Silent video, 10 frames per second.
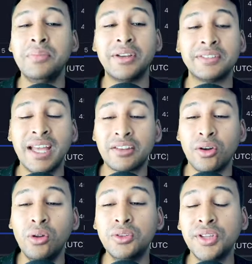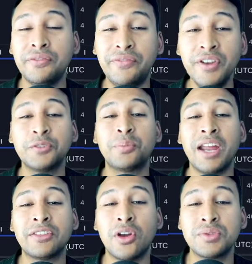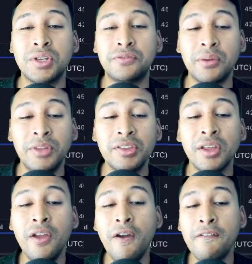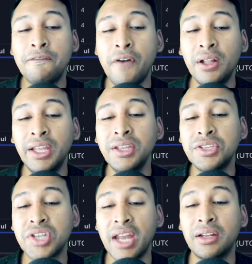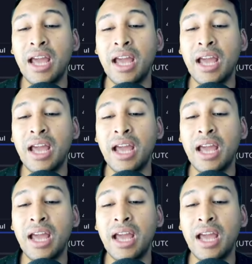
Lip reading: Because that's also the first price opportunity from this falling channel.